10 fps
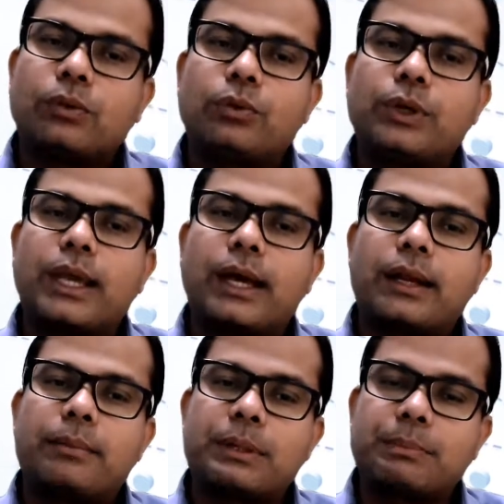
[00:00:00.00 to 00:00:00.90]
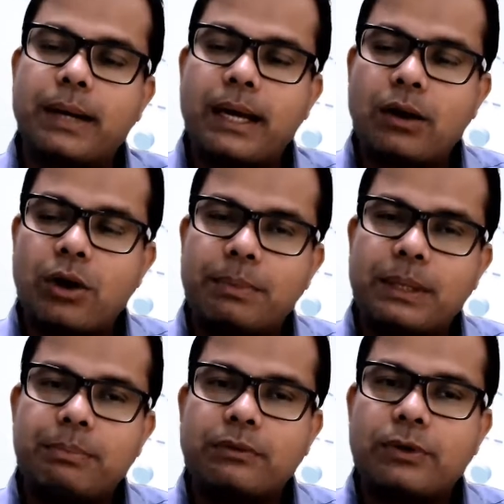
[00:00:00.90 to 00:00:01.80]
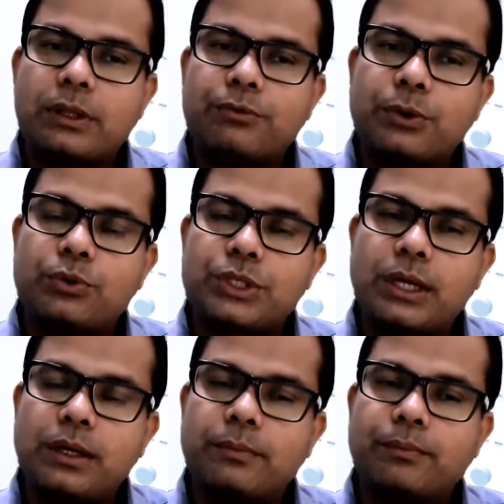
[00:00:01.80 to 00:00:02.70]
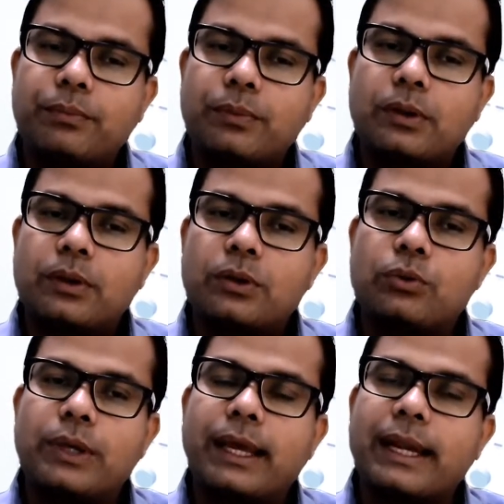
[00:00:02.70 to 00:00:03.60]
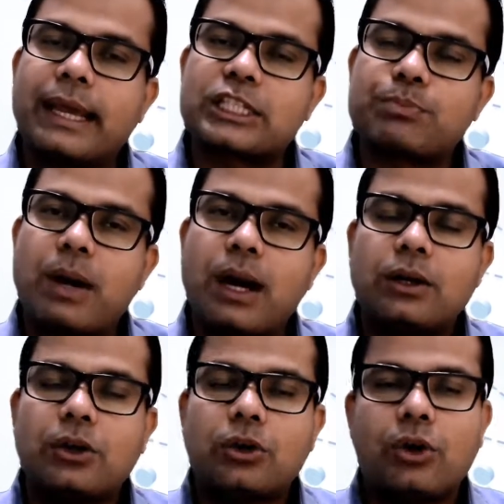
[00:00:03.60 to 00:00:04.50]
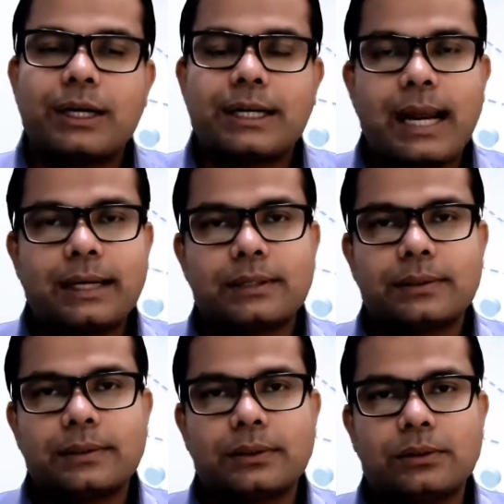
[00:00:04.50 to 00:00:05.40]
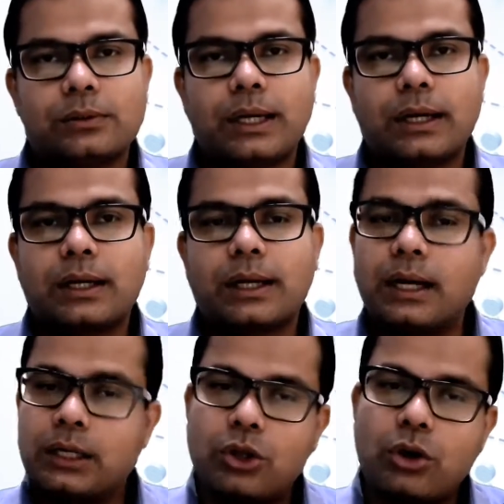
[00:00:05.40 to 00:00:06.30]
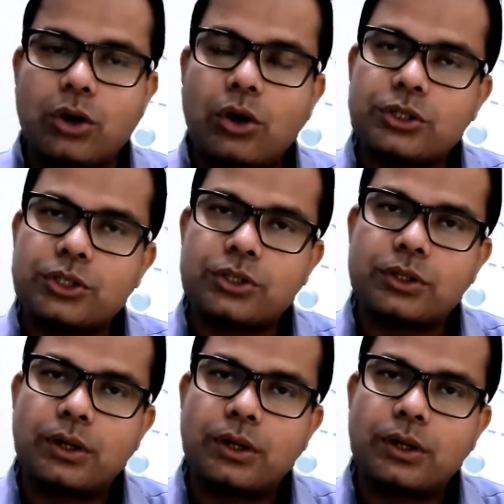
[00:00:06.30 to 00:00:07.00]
We can prepare our people for the future. We can expand our contract. We can cut the cost,